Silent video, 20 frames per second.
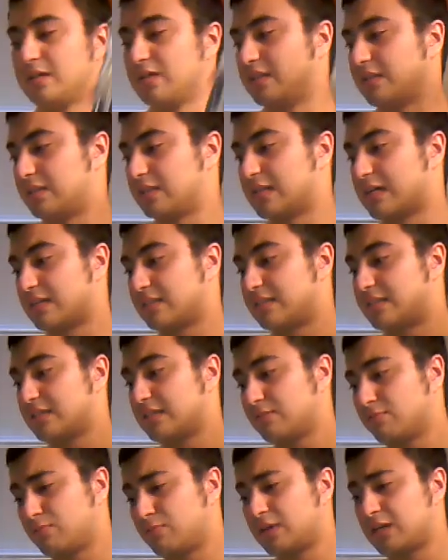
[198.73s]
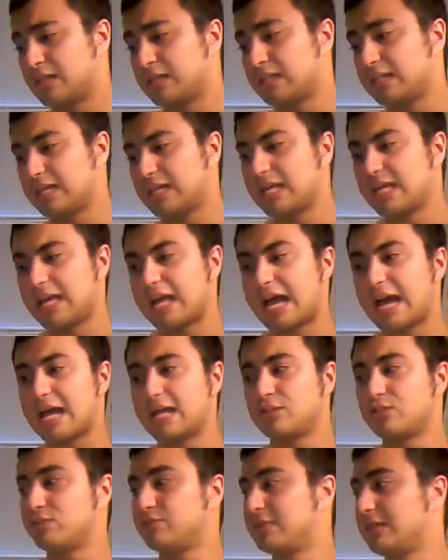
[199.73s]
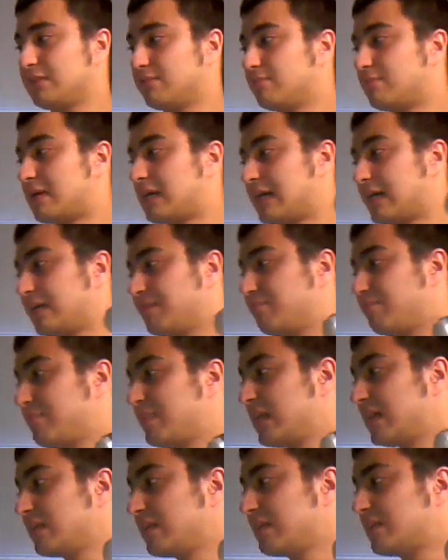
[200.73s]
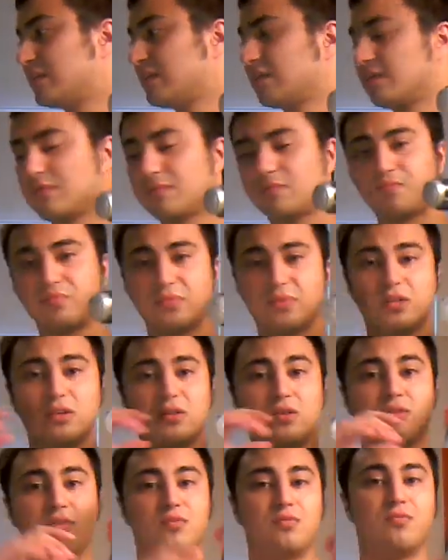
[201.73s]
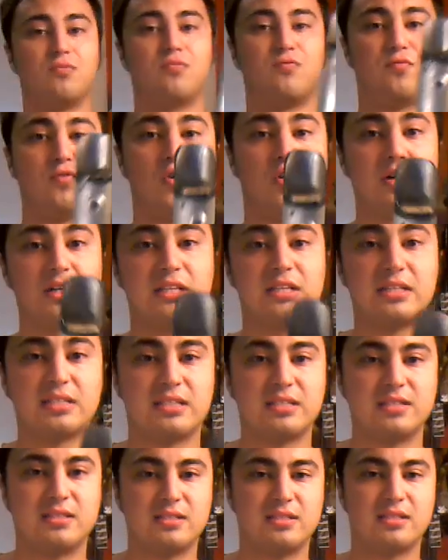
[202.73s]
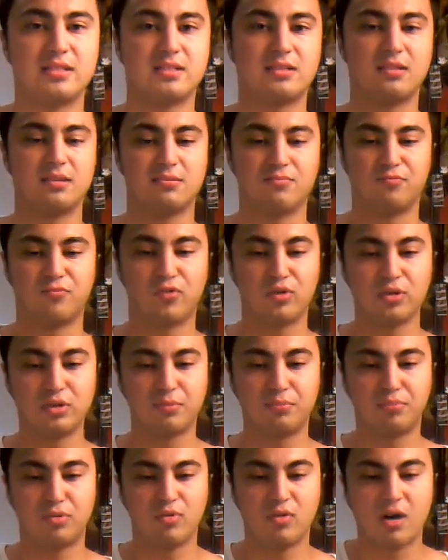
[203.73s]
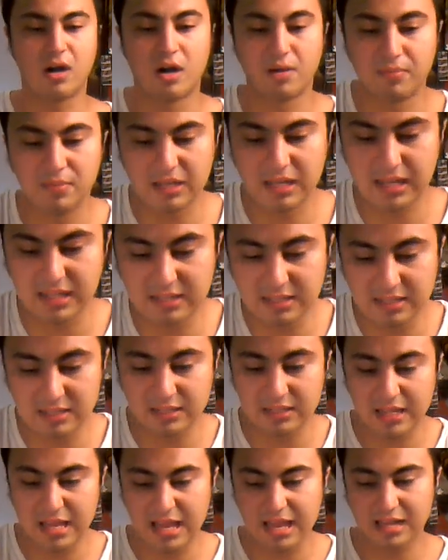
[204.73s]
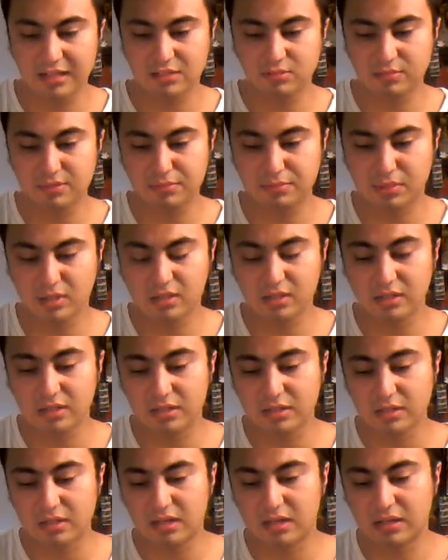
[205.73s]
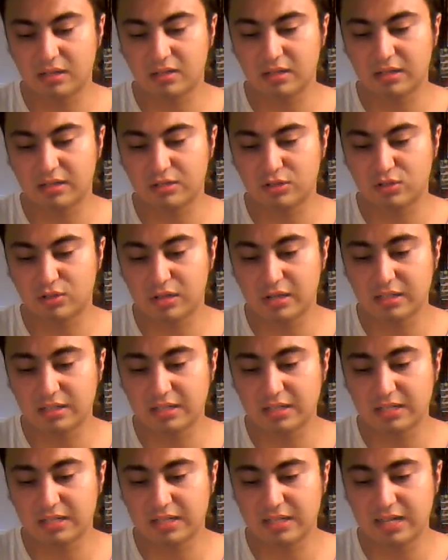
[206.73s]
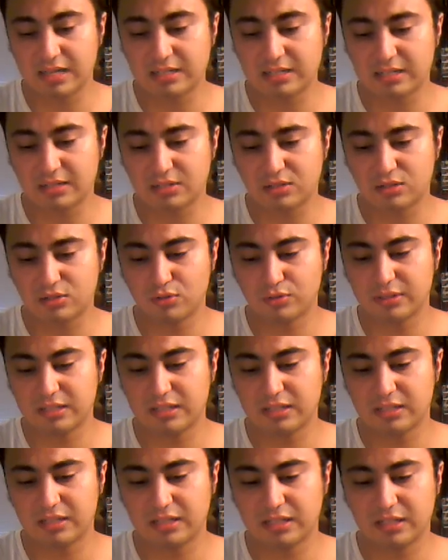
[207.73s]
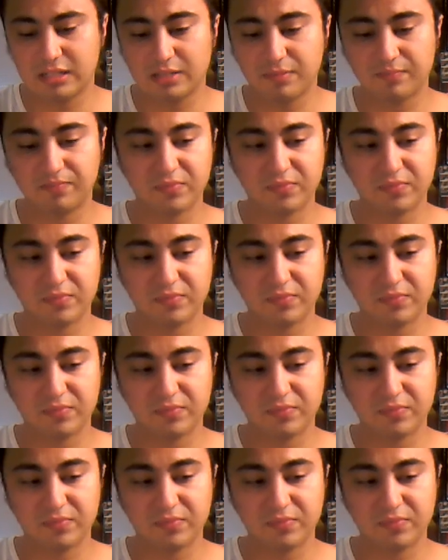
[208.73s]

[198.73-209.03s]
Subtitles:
Now this one it actually meant for the prop. I didn't actually put electronic. I didn't do anything.